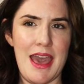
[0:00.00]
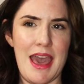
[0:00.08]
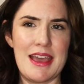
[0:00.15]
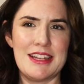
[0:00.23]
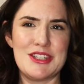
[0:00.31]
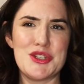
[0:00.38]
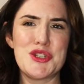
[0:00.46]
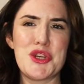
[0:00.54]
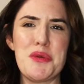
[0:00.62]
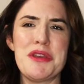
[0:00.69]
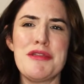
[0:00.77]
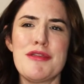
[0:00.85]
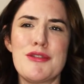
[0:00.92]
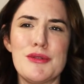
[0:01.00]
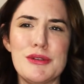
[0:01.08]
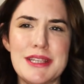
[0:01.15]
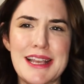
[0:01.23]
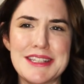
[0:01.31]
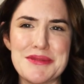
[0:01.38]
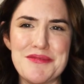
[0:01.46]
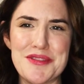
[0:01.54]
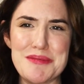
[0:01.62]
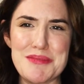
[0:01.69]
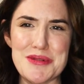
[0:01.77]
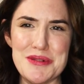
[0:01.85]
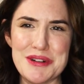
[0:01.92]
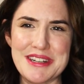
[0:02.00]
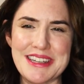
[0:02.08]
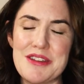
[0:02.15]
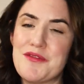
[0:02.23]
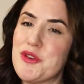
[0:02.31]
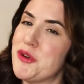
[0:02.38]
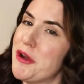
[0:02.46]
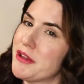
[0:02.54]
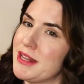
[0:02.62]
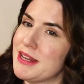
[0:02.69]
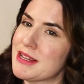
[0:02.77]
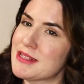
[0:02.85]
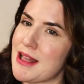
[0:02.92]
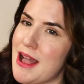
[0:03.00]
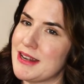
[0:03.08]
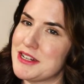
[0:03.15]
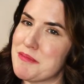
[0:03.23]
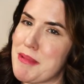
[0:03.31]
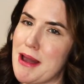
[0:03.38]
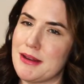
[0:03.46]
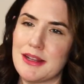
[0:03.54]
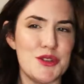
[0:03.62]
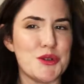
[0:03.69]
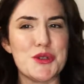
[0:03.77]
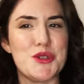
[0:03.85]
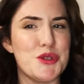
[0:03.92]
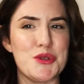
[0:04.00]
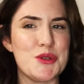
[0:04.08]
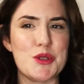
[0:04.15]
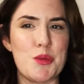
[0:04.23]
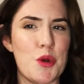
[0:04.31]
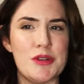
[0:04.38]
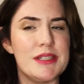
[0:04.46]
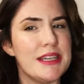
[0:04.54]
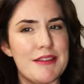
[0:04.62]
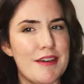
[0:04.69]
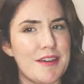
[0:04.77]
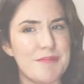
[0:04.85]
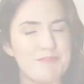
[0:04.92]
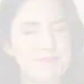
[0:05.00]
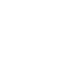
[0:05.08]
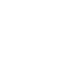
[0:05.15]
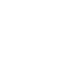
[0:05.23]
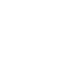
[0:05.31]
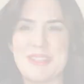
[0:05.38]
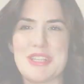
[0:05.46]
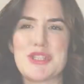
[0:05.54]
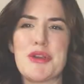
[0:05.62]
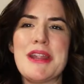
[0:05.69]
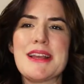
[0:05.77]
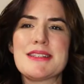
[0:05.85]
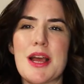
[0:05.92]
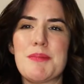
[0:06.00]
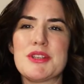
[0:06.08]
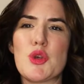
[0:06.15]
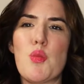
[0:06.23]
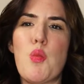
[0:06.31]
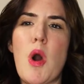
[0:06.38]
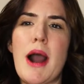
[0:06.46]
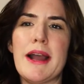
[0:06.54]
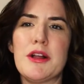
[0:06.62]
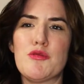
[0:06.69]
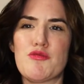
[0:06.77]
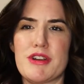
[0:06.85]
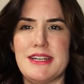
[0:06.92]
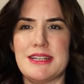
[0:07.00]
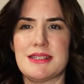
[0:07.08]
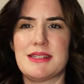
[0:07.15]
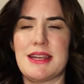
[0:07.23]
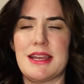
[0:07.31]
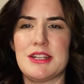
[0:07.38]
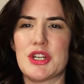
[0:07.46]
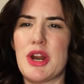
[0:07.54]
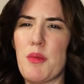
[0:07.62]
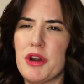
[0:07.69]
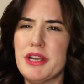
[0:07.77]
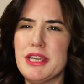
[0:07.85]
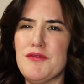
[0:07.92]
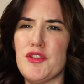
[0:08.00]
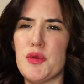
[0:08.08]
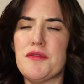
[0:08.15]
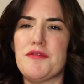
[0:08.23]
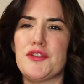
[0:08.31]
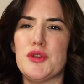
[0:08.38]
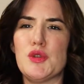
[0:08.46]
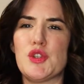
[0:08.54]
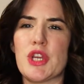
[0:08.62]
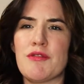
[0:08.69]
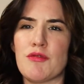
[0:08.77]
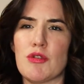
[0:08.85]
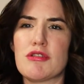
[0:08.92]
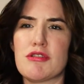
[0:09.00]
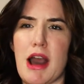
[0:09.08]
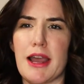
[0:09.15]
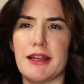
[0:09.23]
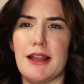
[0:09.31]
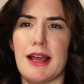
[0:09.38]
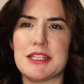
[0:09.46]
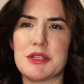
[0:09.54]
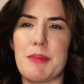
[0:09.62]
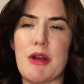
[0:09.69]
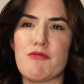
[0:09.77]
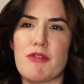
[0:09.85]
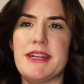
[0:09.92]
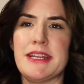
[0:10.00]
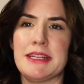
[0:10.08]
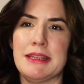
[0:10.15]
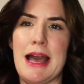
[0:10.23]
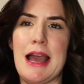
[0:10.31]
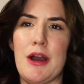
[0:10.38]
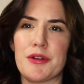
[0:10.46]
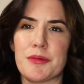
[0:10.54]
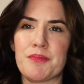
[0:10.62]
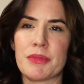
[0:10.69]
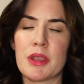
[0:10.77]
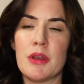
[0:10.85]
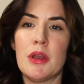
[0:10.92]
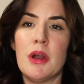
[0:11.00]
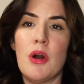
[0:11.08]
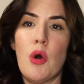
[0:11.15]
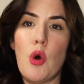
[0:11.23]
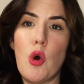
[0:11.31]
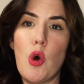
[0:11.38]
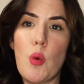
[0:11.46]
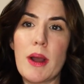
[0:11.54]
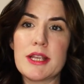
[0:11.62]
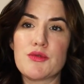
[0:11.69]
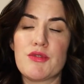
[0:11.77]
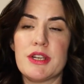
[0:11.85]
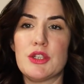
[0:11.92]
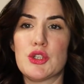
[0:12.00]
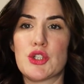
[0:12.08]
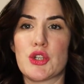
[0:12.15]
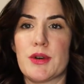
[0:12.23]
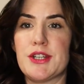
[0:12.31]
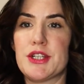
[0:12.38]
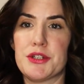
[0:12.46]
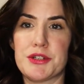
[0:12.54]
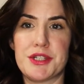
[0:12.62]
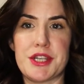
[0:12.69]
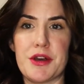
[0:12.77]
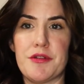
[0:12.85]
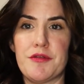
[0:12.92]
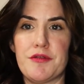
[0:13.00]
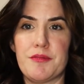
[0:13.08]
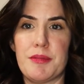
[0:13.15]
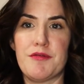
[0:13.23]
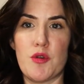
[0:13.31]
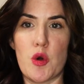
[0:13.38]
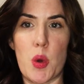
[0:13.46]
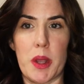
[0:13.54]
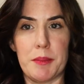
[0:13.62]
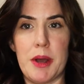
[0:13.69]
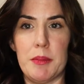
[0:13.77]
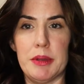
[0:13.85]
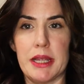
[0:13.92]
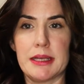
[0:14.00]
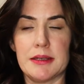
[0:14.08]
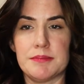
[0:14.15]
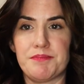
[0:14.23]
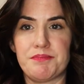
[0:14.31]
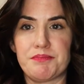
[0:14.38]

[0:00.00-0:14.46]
And show enthusiasm for the book. If you don't get excited about it, your students won't either. So next up is the wild reading stage, and I want to give you a few general guidelines about reading aloud. Always read the story to yourself before going public.